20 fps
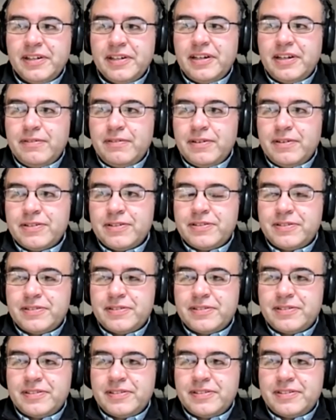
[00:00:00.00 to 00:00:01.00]
It
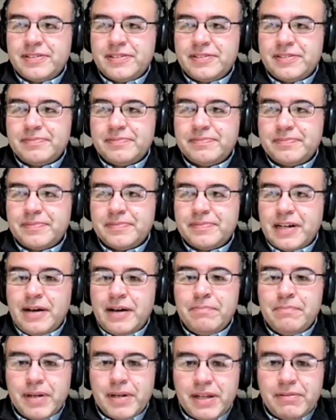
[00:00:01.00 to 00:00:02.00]
was um,
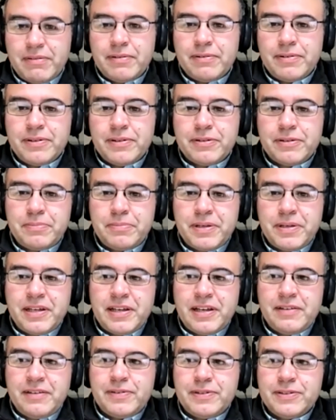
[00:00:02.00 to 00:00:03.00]
unbelievable to
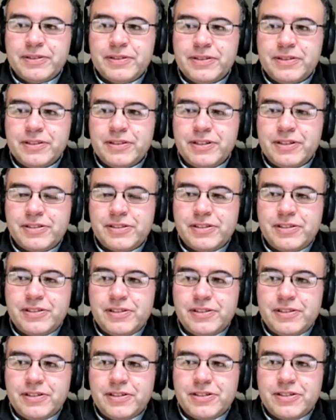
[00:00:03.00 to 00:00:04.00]
be able not,
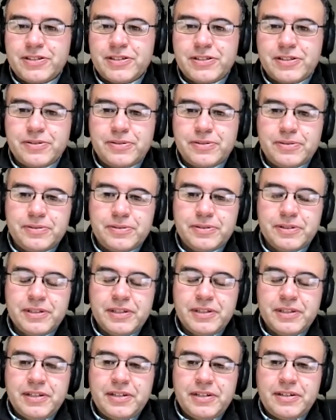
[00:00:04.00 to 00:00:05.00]
not just to
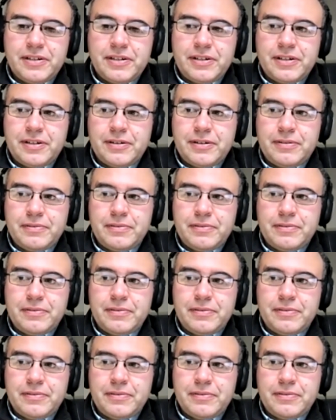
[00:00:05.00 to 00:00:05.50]
uh,